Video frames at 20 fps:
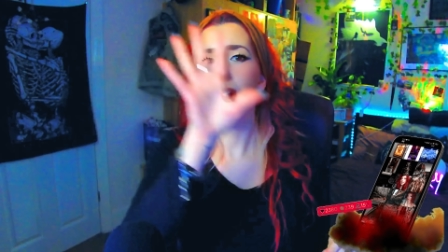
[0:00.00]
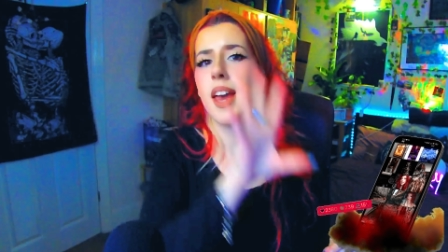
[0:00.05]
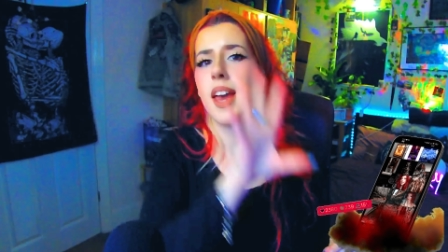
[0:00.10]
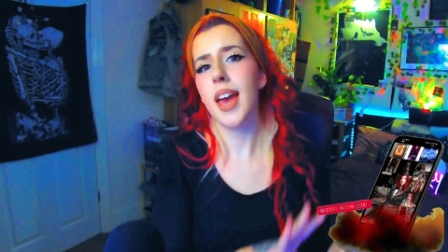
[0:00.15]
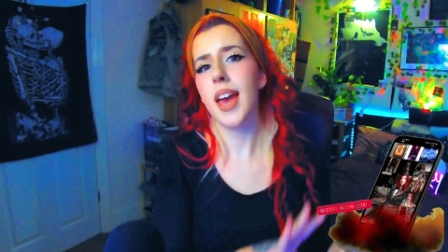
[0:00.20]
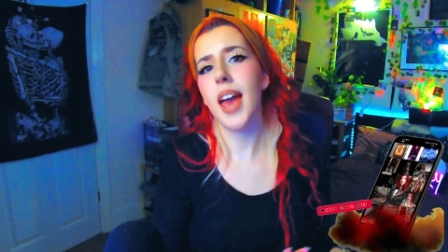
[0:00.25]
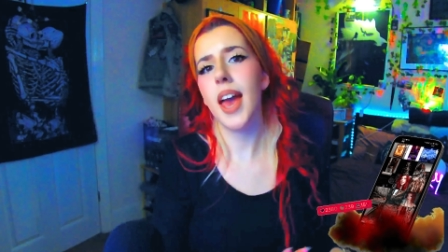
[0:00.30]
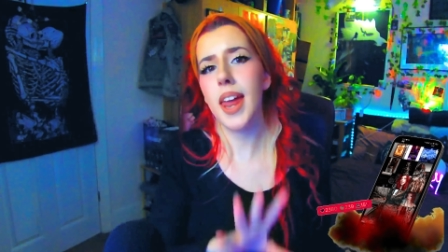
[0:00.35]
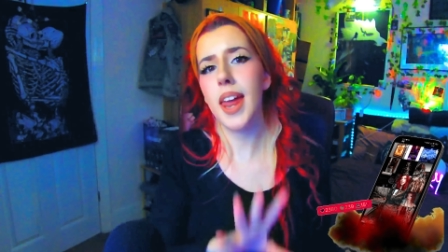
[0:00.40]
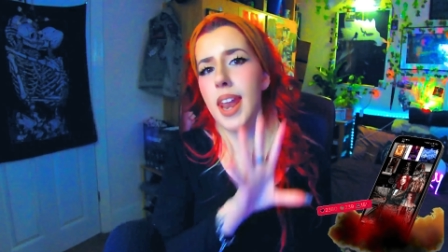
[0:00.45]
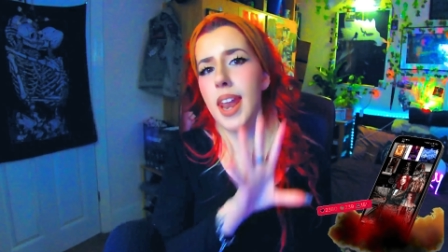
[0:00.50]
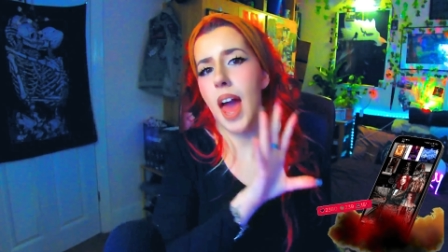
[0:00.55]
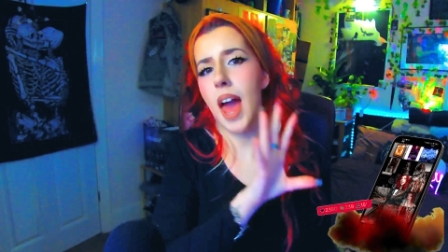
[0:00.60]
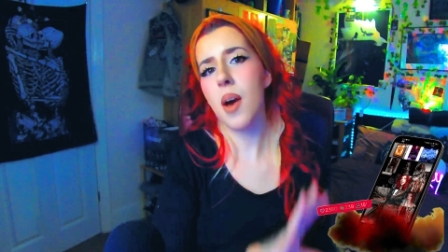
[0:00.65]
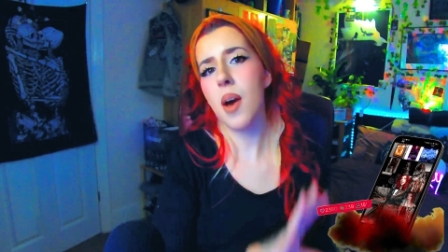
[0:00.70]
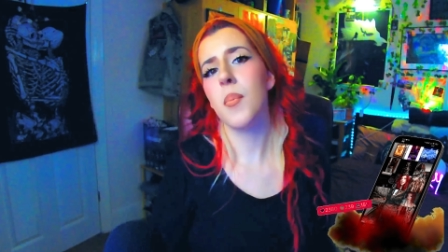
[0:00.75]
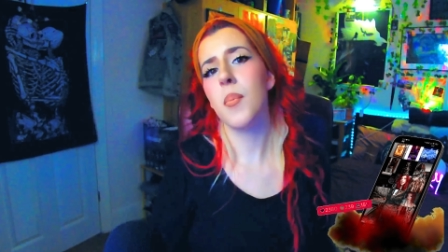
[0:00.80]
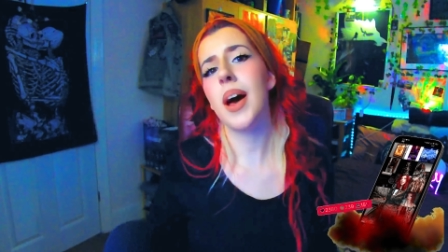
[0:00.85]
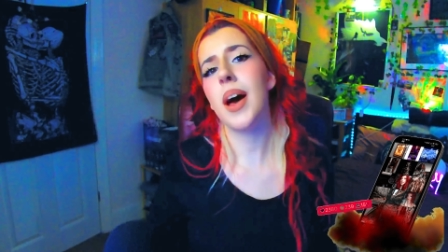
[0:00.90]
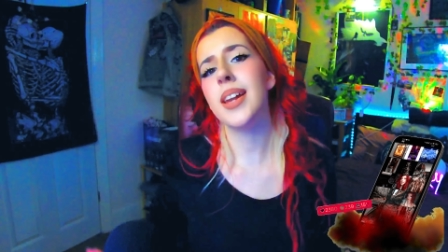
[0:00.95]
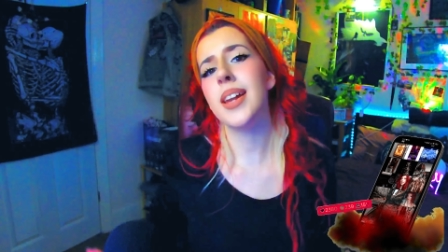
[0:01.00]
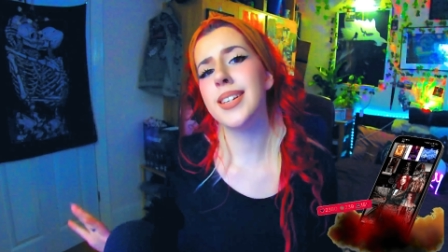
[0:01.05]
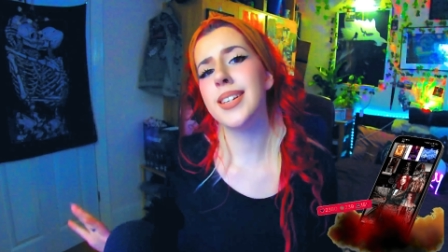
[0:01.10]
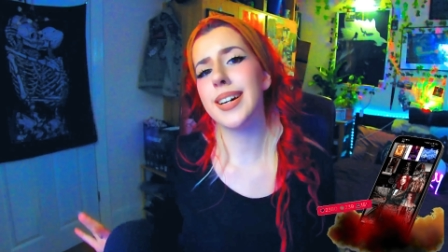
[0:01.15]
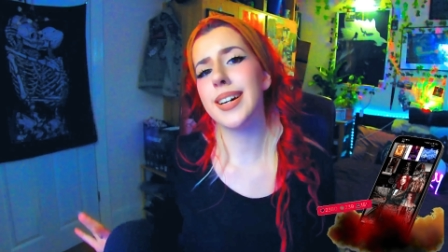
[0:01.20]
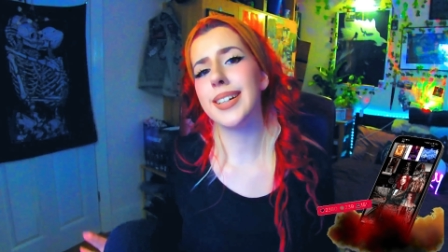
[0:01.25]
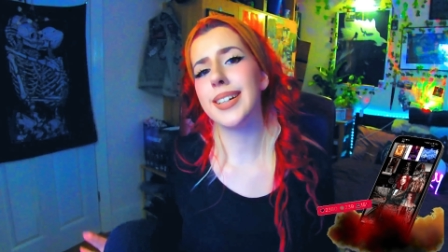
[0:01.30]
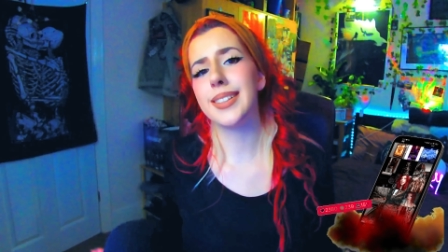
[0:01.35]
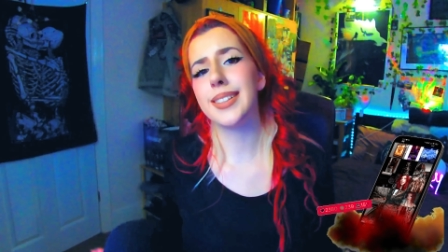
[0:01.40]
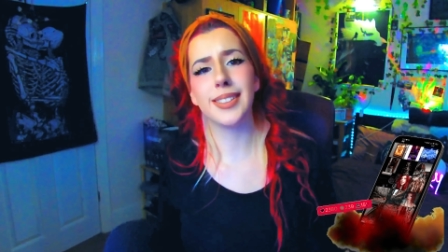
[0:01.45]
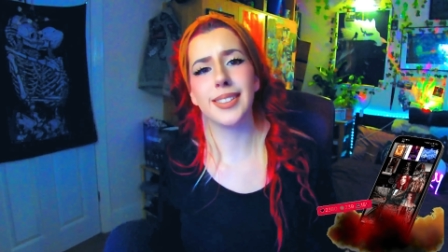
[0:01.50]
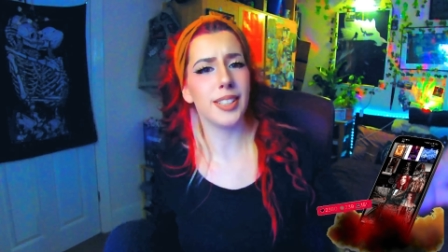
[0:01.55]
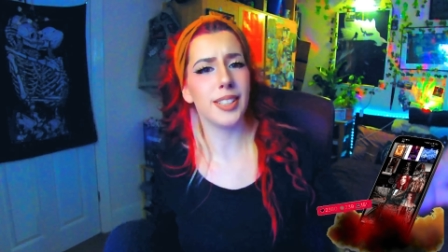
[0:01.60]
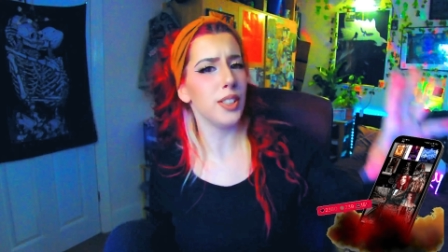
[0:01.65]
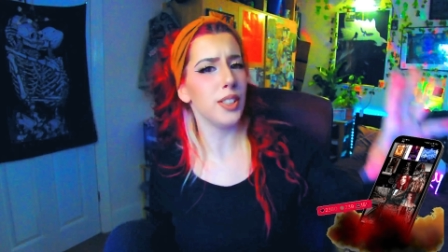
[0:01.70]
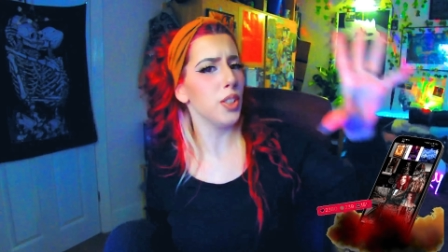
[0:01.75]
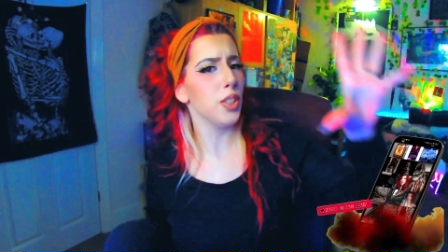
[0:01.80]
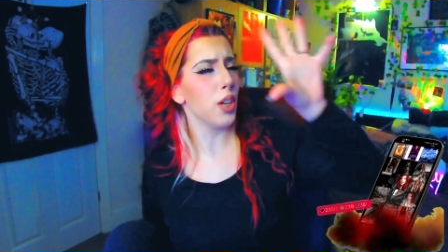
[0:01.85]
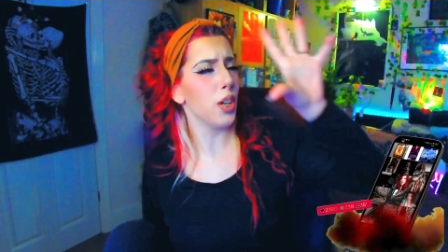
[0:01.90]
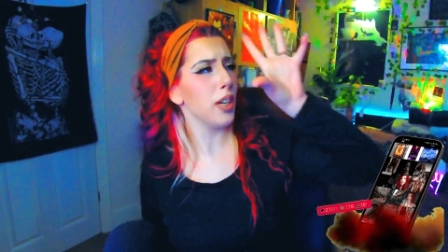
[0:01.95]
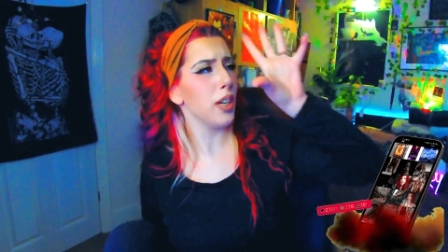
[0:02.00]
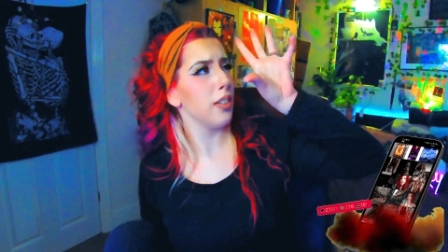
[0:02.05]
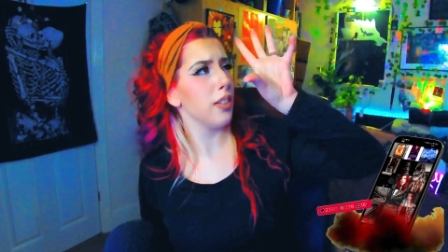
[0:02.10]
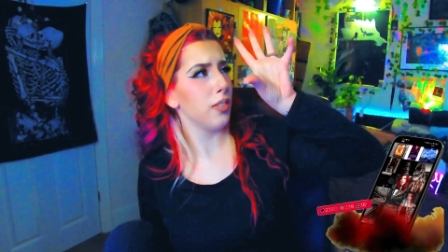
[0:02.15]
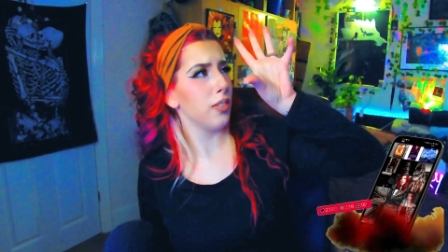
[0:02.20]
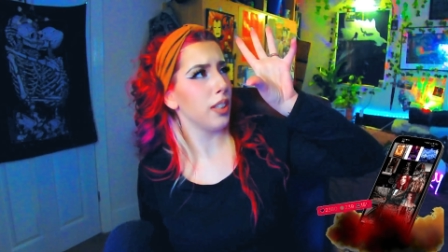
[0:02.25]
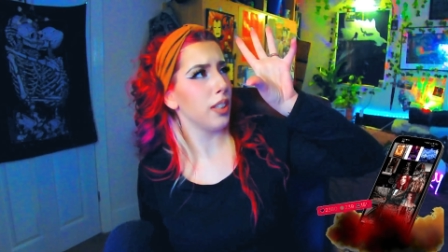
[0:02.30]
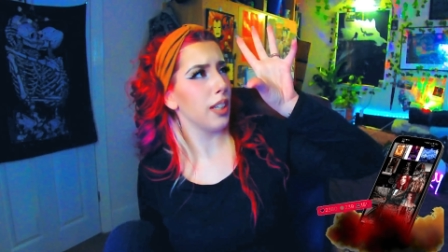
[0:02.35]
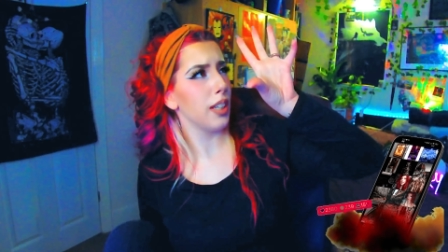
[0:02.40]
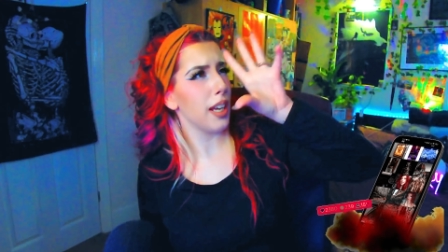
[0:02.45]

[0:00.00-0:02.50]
and Amanda did not even